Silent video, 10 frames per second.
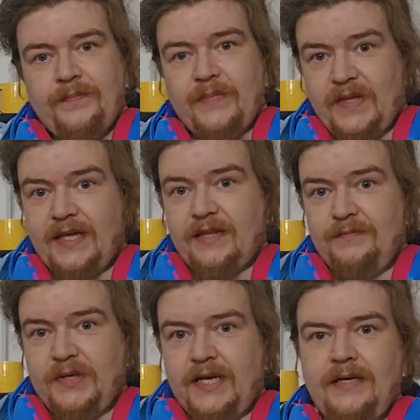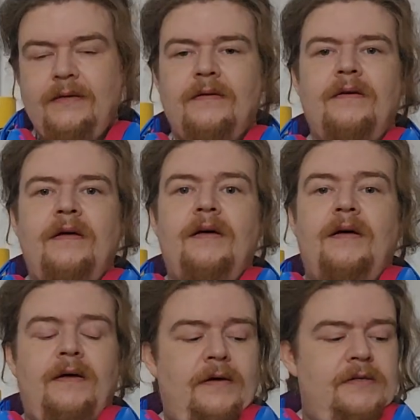Like the beginning.
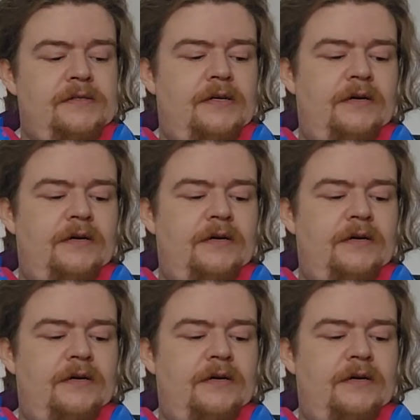So